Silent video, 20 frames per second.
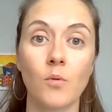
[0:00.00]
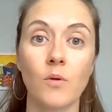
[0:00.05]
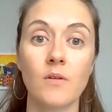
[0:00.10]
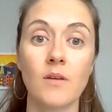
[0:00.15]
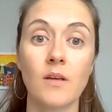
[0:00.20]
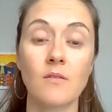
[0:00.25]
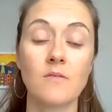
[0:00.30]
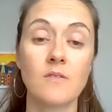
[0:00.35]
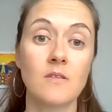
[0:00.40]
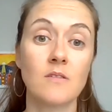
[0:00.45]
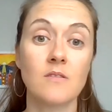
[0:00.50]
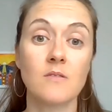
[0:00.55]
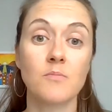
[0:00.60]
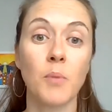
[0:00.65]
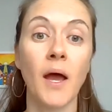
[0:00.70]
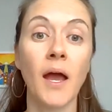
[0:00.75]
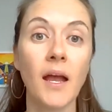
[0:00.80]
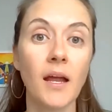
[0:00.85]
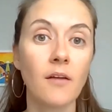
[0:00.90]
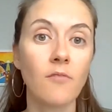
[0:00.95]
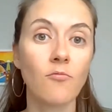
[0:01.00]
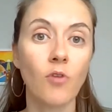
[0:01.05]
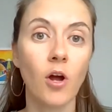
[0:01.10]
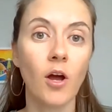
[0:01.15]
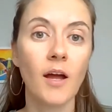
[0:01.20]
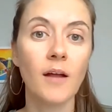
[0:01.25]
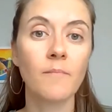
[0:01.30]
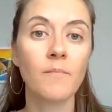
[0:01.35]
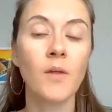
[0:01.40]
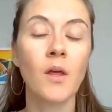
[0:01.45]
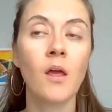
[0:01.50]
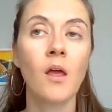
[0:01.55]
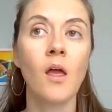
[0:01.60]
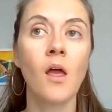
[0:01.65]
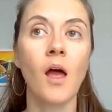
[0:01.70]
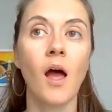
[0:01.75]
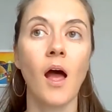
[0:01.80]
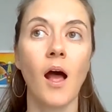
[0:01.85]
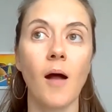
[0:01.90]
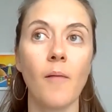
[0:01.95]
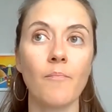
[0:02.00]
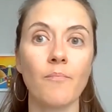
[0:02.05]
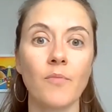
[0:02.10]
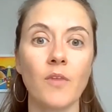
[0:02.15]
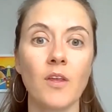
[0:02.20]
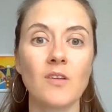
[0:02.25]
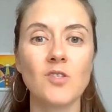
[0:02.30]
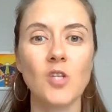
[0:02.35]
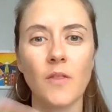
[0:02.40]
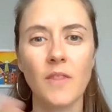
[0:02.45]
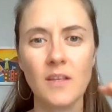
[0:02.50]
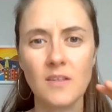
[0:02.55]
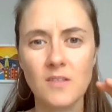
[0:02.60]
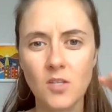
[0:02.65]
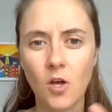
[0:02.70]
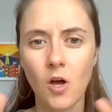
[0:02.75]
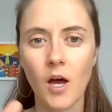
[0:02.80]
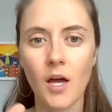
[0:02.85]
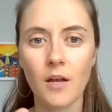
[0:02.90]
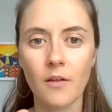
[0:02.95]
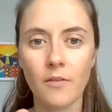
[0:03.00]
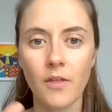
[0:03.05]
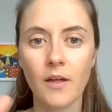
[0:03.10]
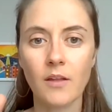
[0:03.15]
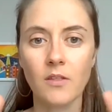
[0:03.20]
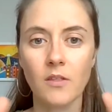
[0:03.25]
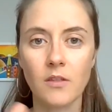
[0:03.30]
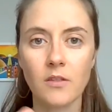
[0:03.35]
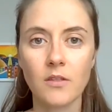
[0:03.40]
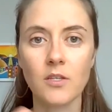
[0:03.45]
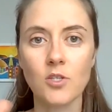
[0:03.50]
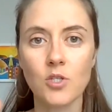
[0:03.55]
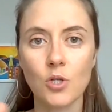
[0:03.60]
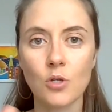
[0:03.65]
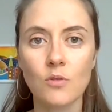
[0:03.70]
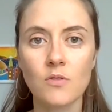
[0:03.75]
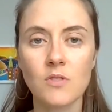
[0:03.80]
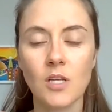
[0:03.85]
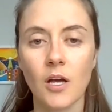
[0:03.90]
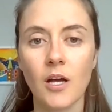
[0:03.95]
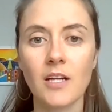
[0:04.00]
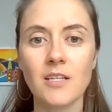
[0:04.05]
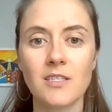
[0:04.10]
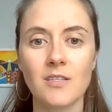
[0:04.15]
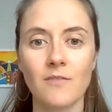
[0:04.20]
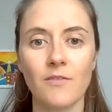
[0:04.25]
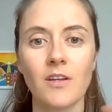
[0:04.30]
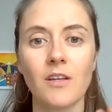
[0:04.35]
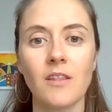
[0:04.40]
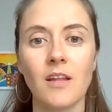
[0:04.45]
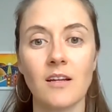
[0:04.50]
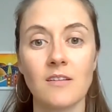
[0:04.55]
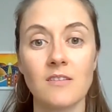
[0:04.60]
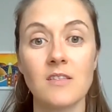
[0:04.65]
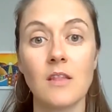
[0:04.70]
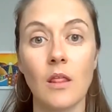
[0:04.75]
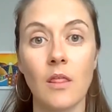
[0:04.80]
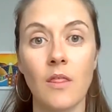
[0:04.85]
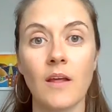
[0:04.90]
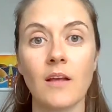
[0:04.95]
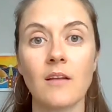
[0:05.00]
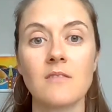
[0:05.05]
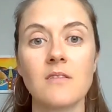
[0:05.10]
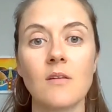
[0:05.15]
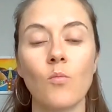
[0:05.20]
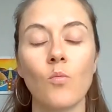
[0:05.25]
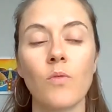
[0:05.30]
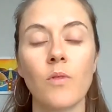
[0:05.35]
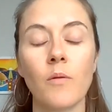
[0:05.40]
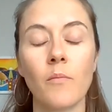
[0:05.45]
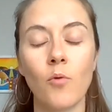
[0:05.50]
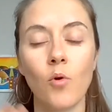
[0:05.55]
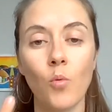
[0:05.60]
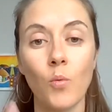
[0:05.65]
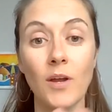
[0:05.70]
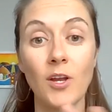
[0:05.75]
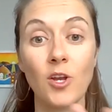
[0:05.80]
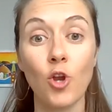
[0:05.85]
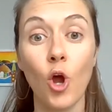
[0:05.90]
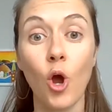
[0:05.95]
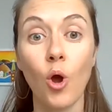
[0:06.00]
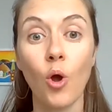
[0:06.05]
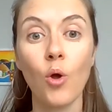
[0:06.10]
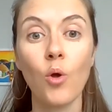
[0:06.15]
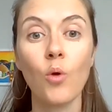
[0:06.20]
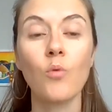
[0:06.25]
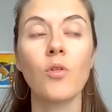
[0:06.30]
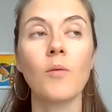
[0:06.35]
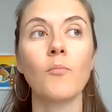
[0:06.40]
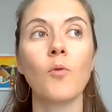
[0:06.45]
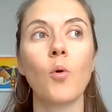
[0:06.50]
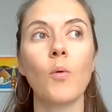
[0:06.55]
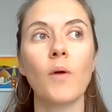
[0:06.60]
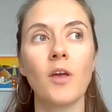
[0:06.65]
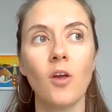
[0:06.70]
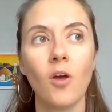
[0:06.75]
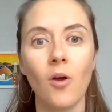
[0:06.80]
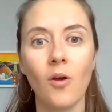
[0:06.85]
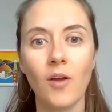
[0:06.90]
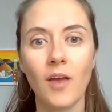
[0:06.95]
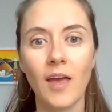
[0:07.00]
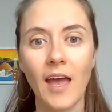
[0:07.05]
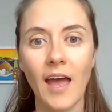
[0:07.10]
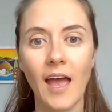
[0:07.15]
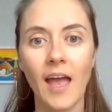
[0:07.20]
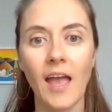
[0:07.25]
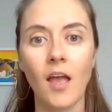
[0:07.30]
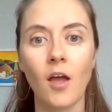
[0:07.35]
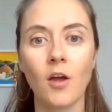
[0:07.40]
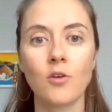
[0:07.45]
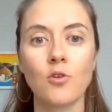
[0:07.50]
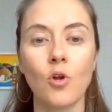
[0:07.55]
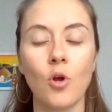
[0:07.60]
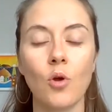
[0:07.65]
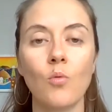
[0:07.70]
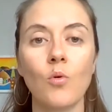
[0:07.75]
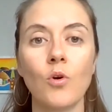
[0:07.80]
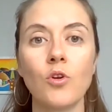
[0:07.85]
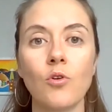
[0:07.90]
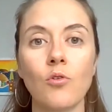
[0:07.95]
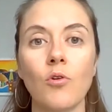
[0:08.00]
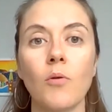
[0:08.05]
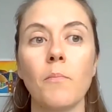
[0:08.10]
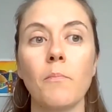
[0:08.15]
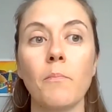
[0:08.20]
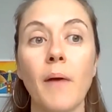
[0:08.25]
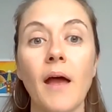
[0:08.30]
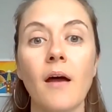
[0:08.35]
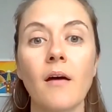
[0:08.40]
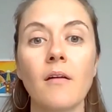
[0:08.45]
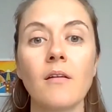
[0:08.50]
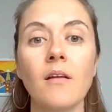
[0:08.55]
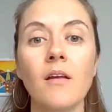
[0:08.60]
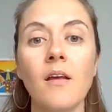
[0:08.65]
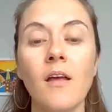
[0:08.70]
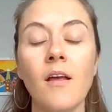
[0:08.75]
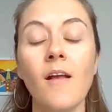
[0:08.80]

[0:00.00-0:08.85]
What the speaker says: everyone else's pain, right? So there's kind of the two sides of it. That's the things that the more we know, the more we can go, okay, I know what you're about.